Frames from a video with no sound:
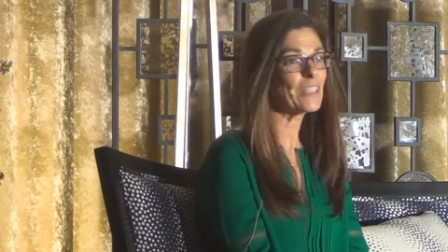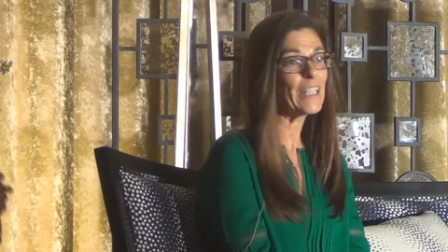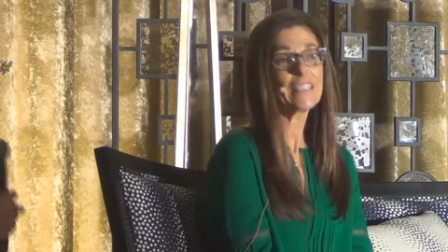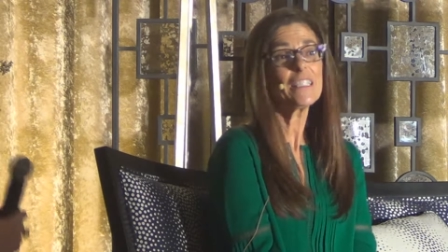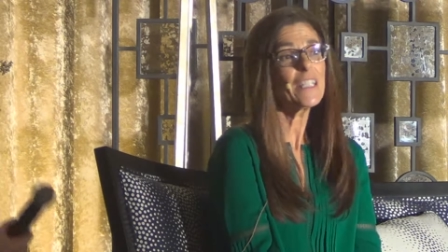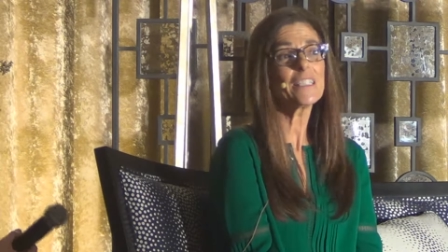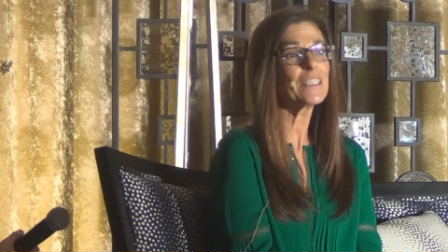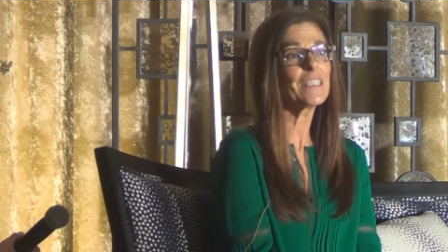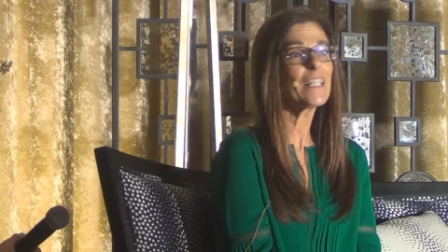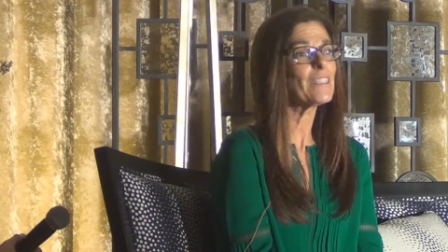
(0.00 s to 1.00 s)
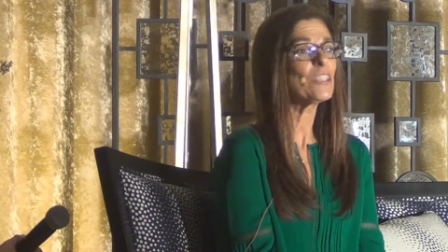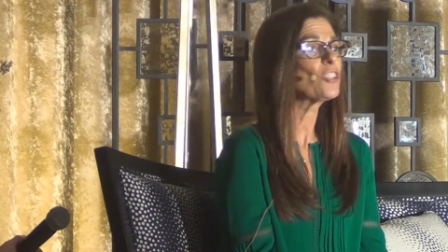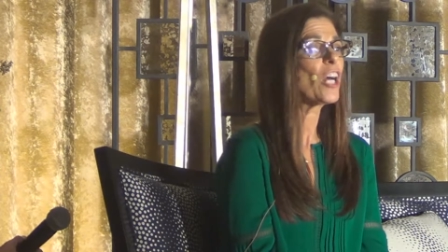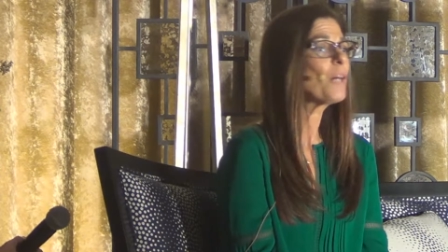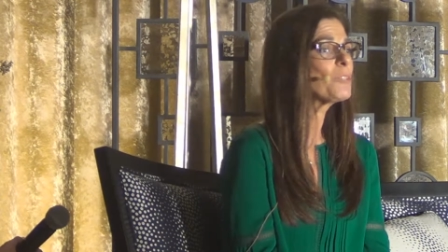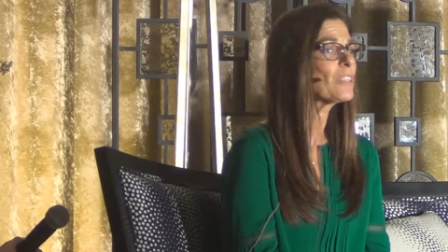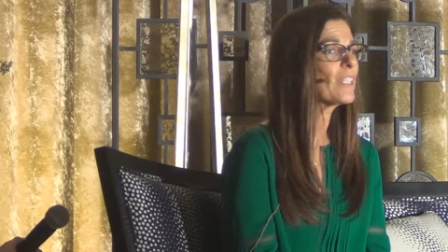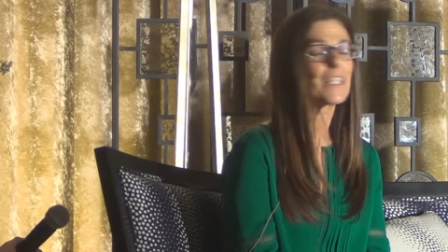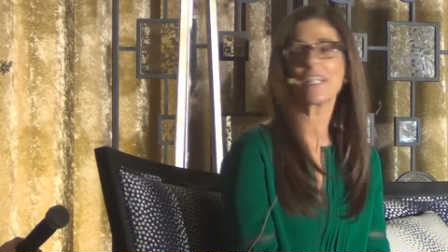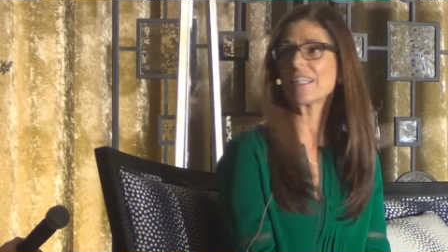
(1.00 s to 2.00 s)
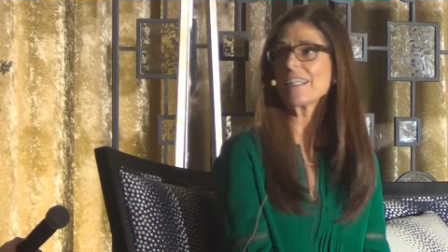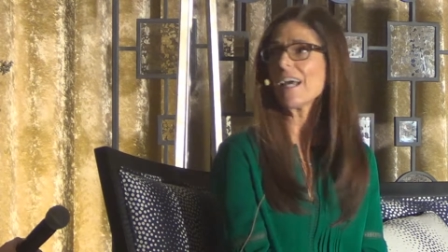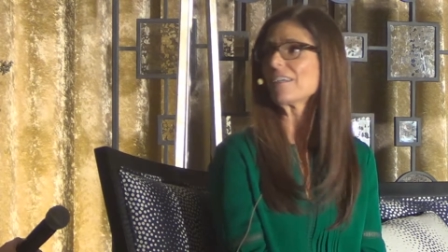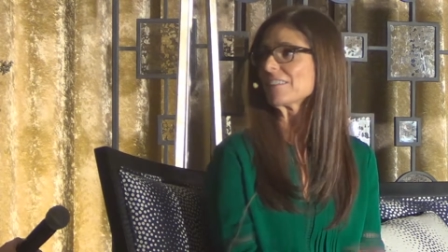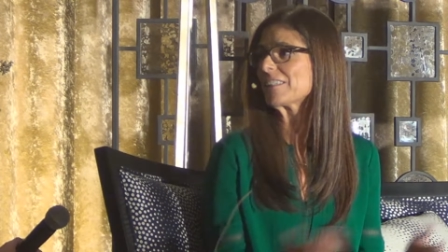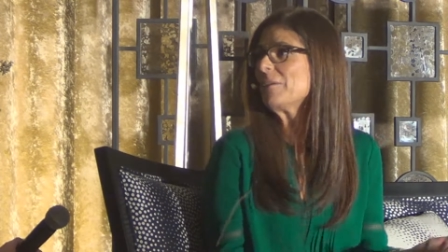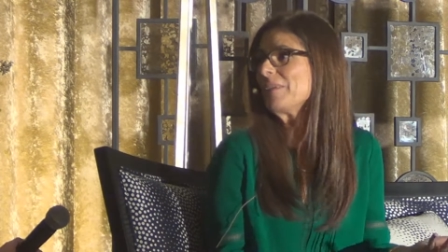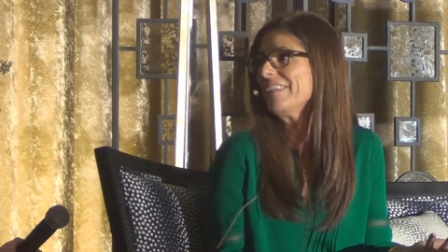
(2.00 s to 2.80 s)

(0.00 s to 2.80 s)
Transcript: it's, at the end of the day, it's a job just like anything else.